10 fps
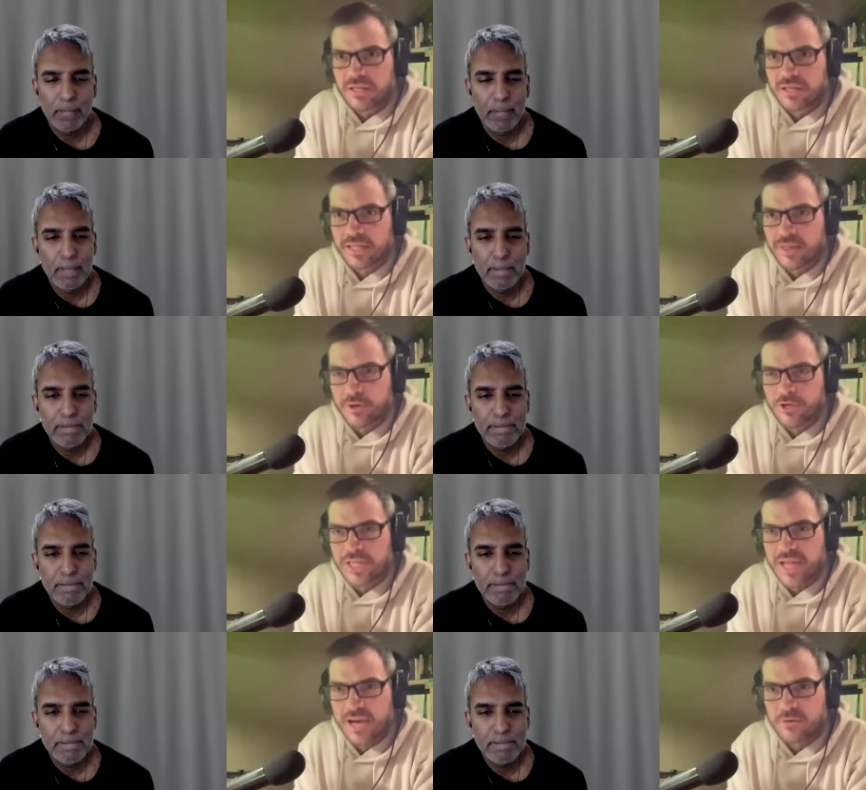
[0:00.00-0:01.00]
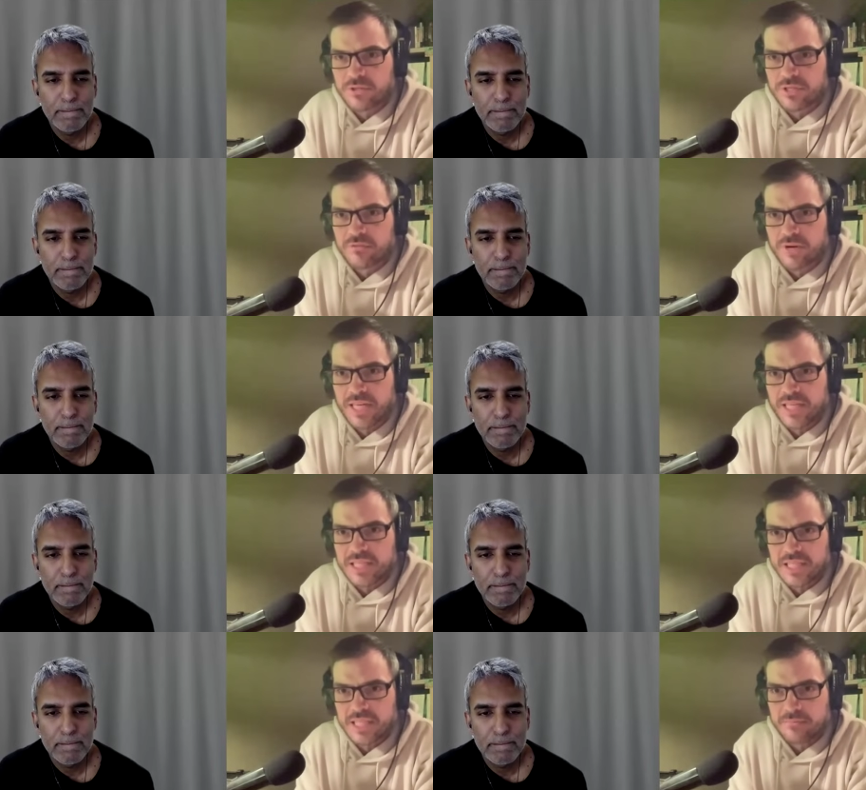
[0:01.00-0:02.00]
Speaker 1: like thirty thousand ready
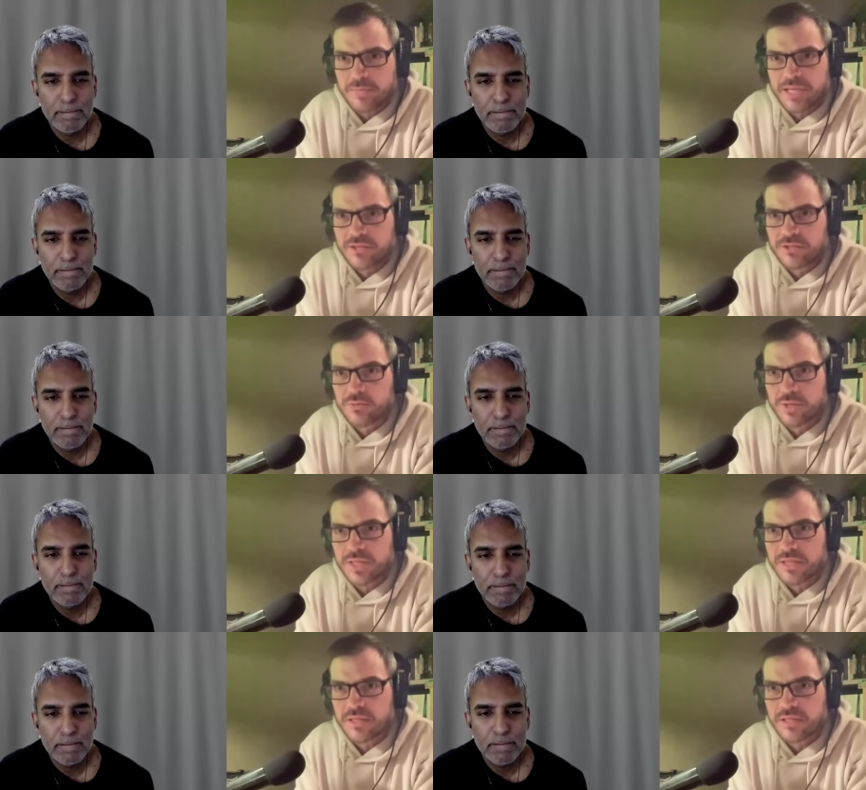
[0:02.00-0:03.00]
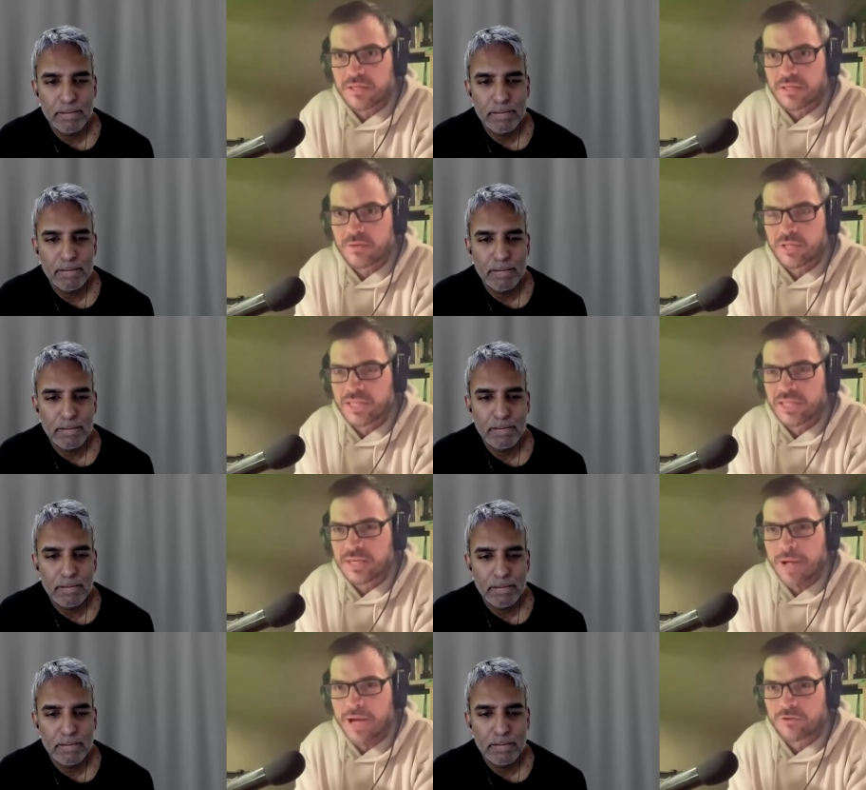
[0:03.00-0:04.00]
to eat meals with you know like the
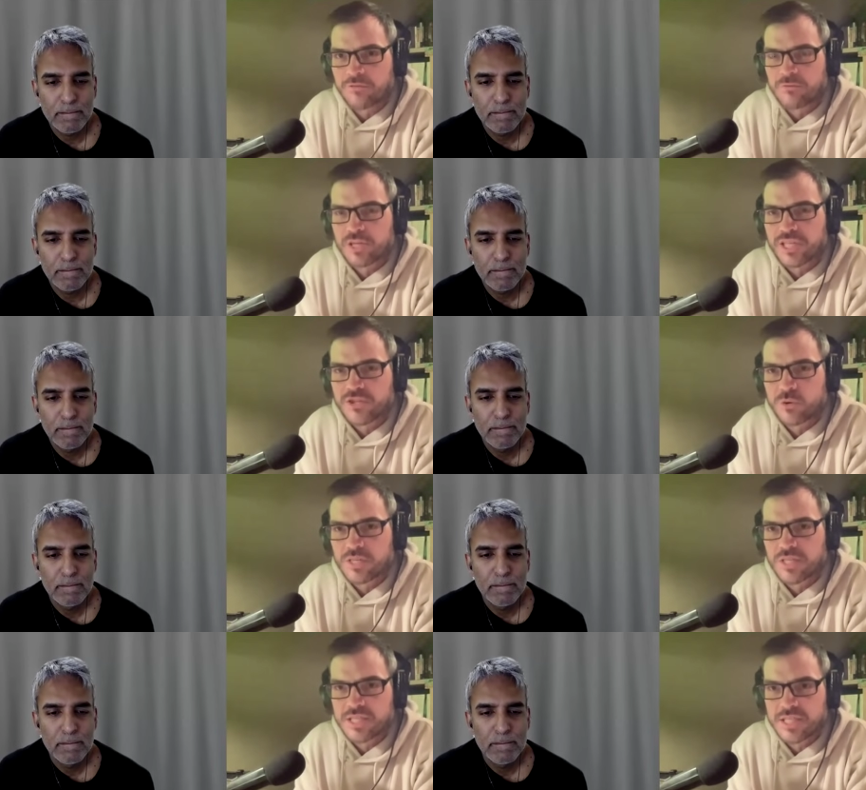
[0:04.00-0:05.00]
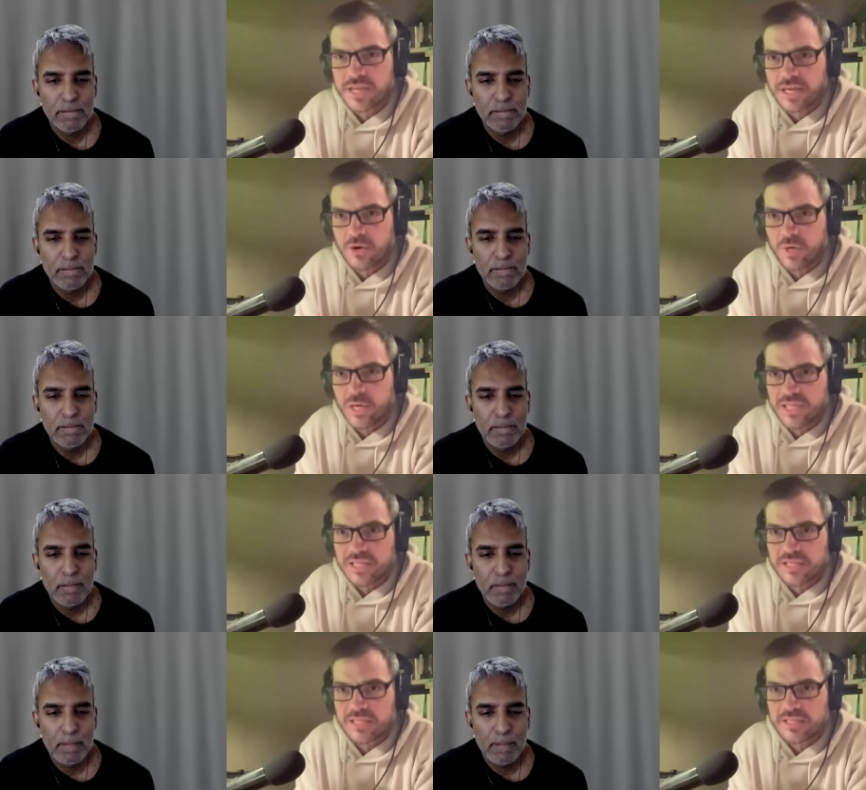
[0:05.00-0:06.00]
amount of resources that go
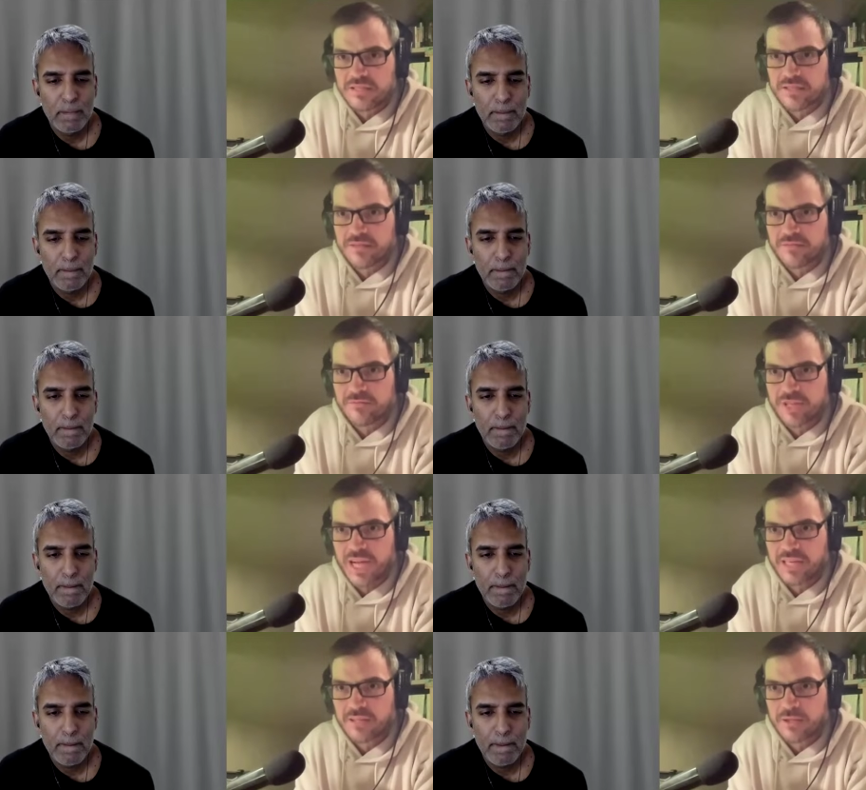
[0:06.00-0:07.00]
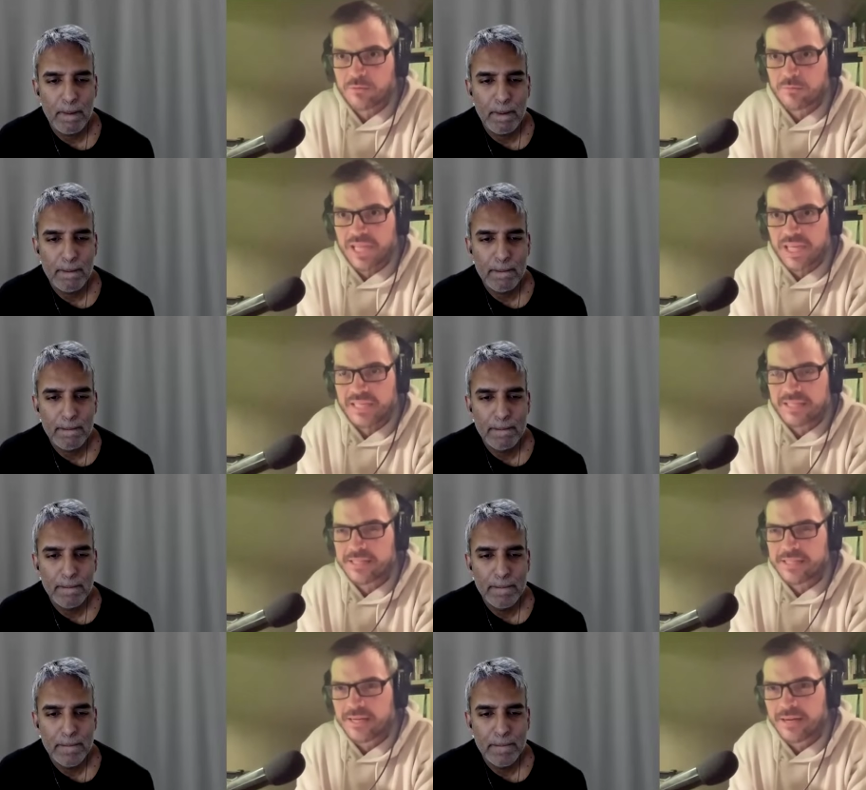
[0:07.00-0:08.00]
into to flying those
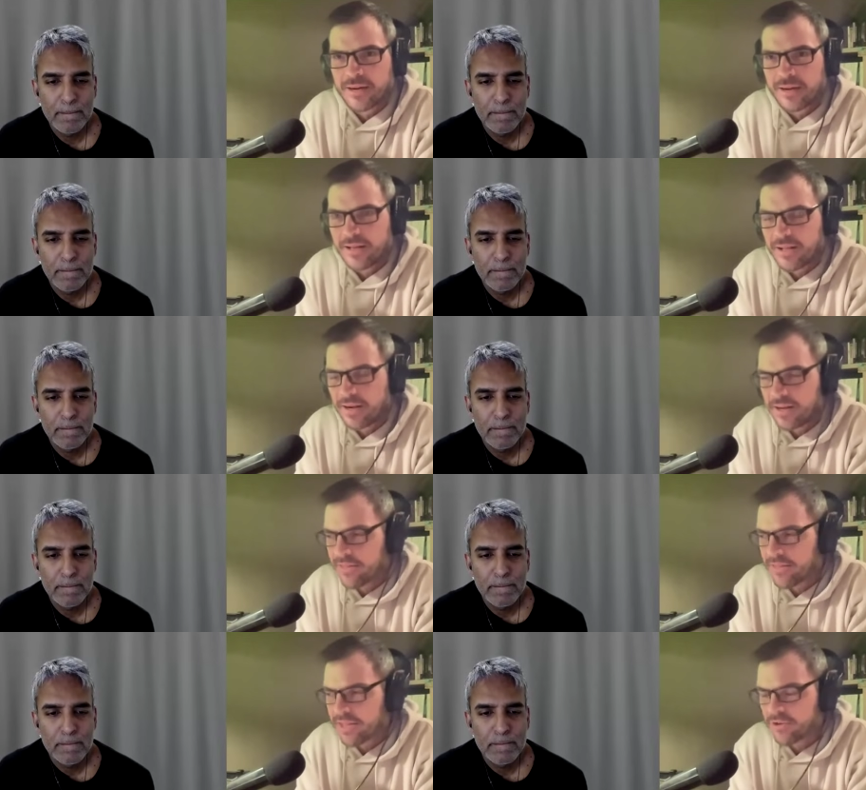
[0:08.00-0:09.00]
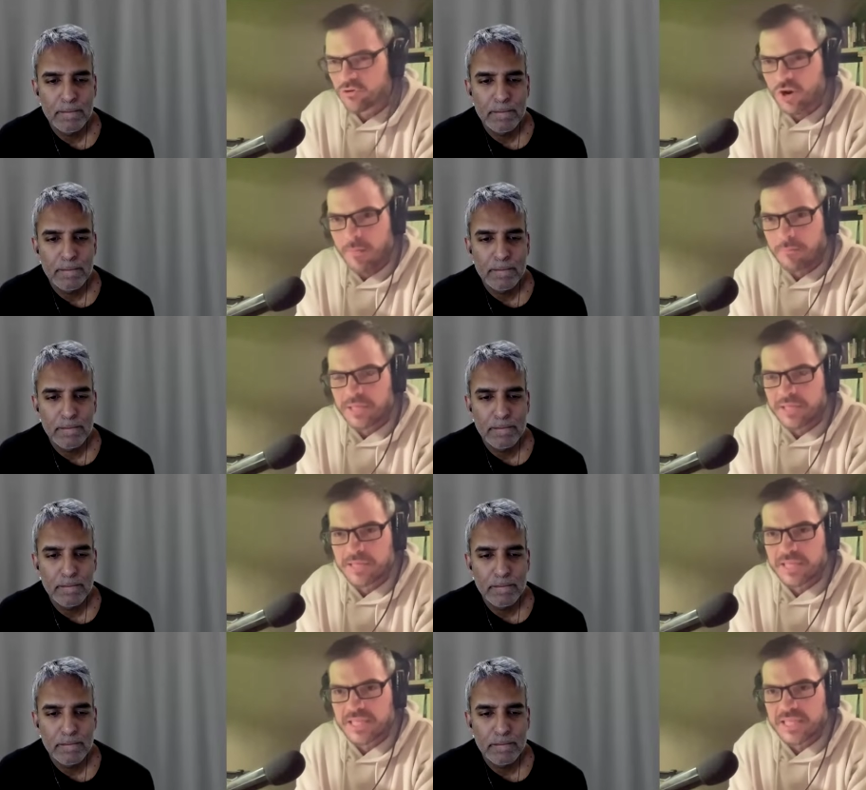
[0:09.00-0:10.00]
planes and then dropping
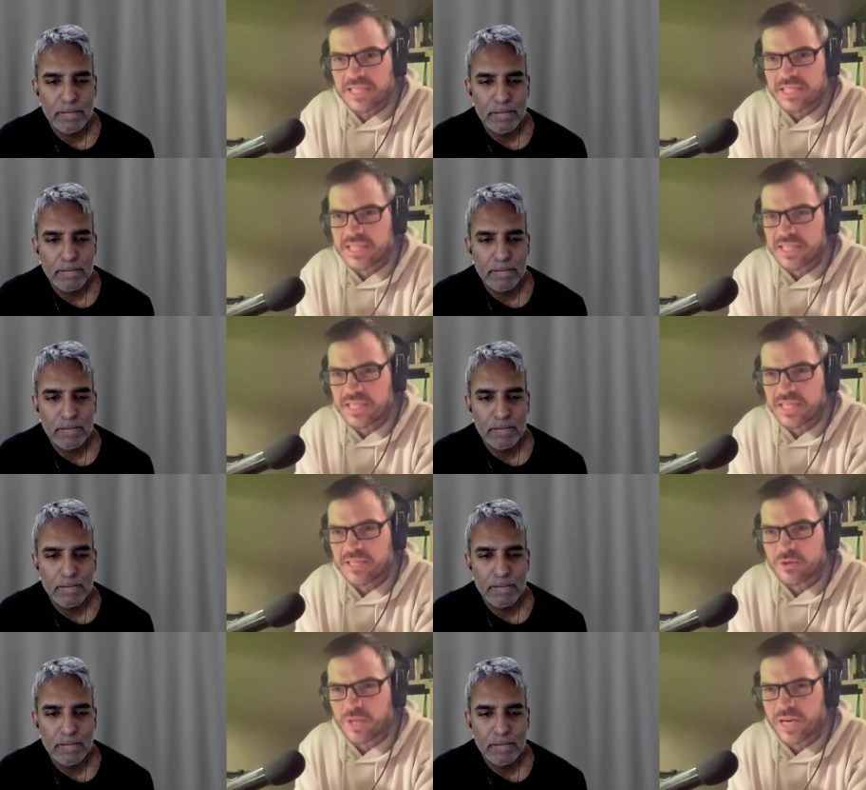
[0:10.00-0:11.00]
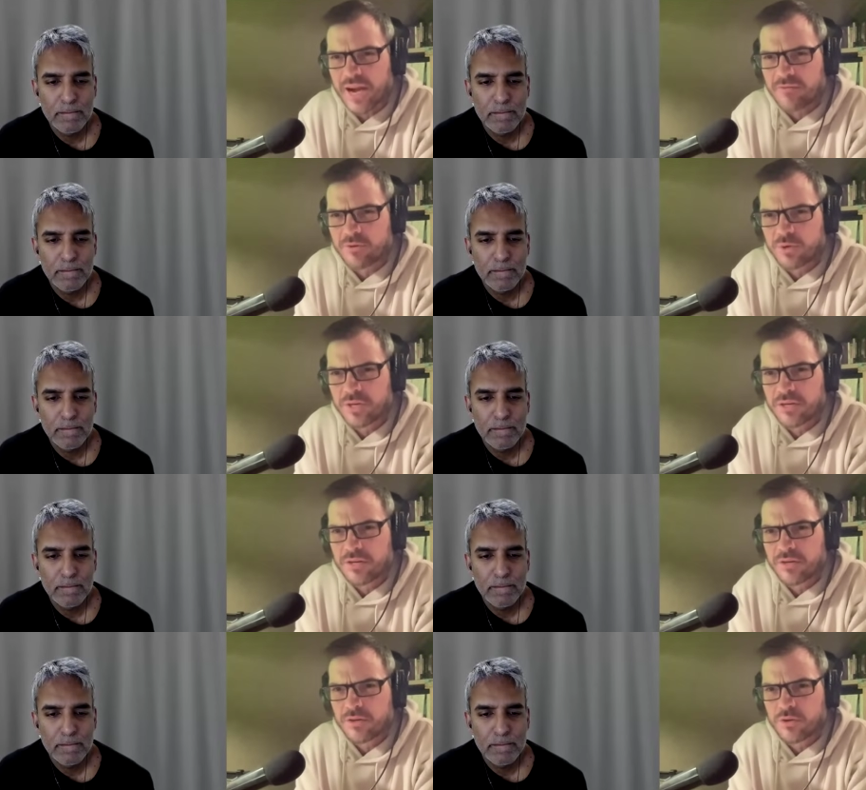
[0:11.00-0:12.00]
them into the sea so that
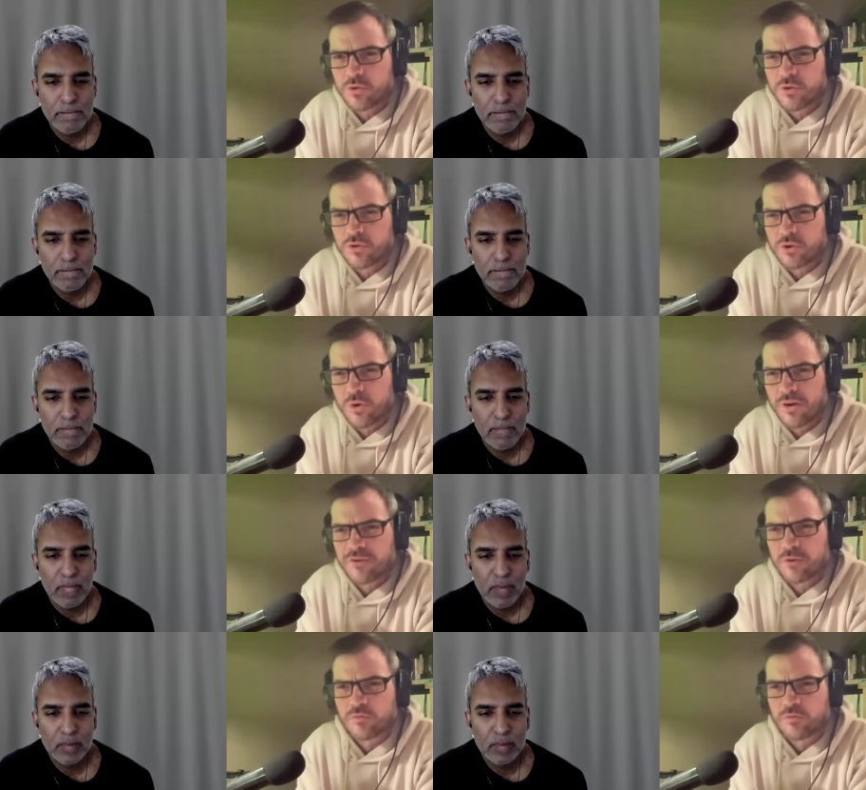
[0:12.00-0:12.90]
everyone who whoever